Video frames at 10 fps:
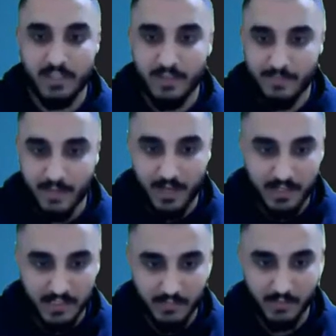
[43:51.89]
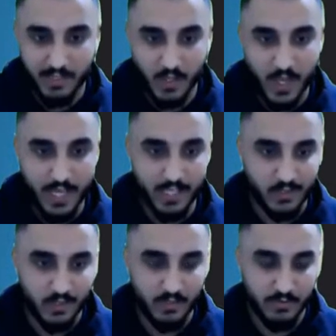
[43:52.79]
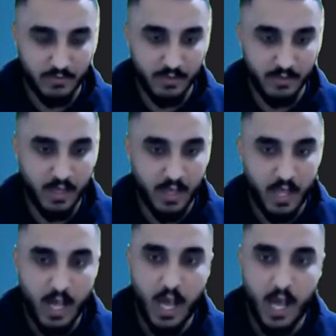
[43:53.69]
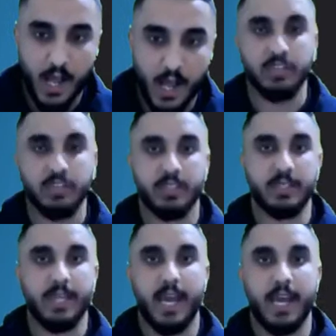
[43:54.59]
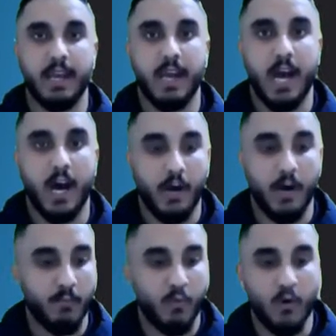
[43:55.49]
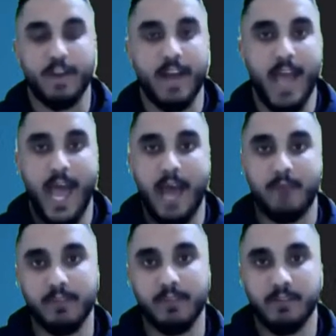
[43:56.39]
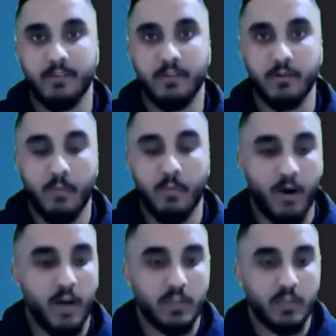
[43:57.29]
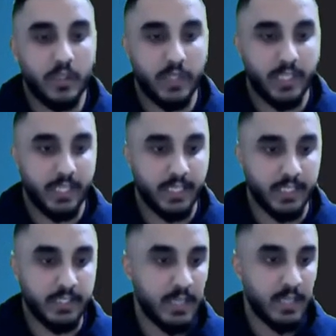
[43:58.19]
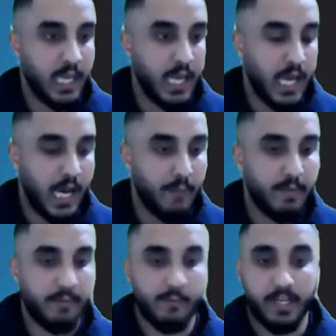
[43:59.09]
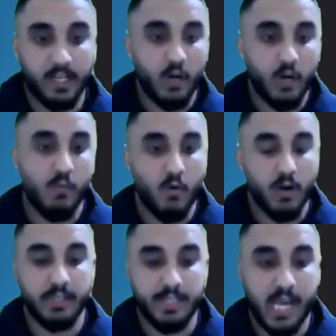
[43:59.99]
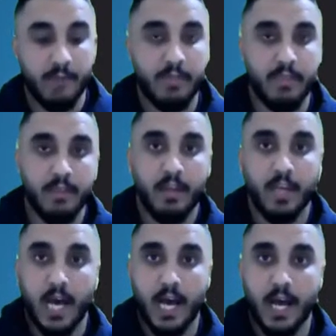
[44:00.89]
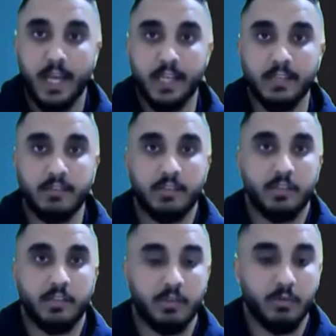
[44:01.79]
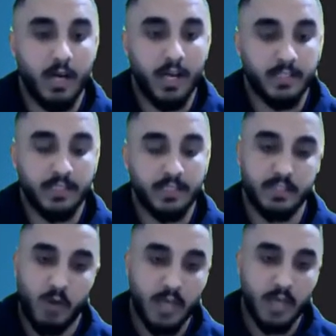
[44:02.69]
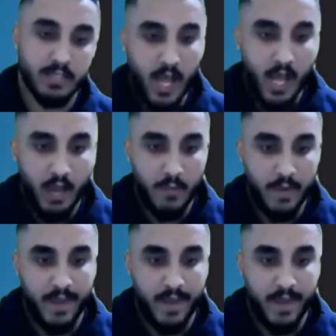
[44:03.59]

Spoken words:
Having some internet issues. If we don't finish today, I'm more than happy to do a part two to this. Maybe we can go more in depth into this process.